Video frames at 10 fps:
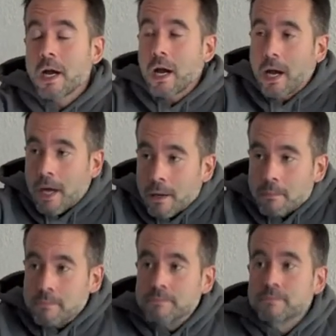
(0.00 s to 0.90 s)

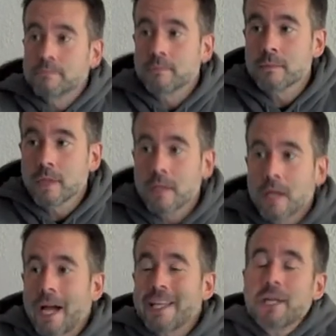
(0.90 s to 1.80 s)
Um,
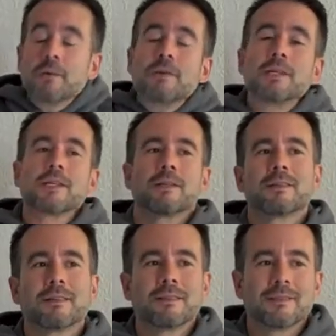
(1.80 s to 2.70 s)
I can't really...
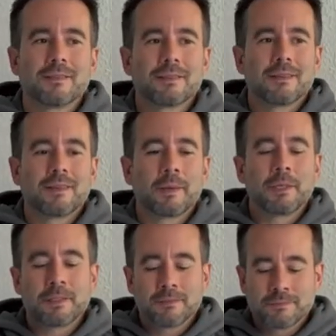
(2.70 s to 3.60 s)
I
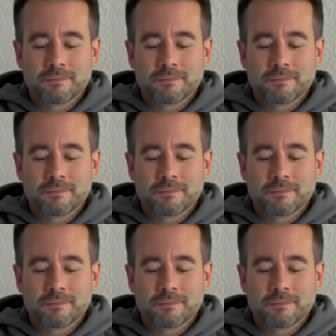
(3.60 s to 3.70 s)
mean,